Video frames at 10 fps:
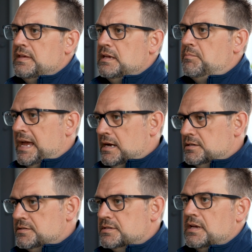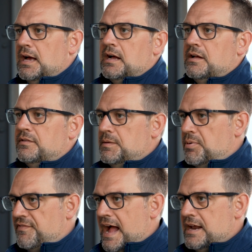the payers, the
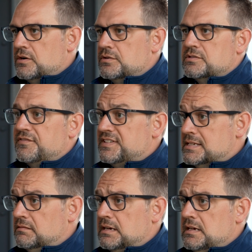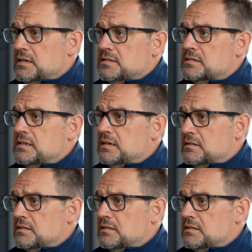providers, the facilities, the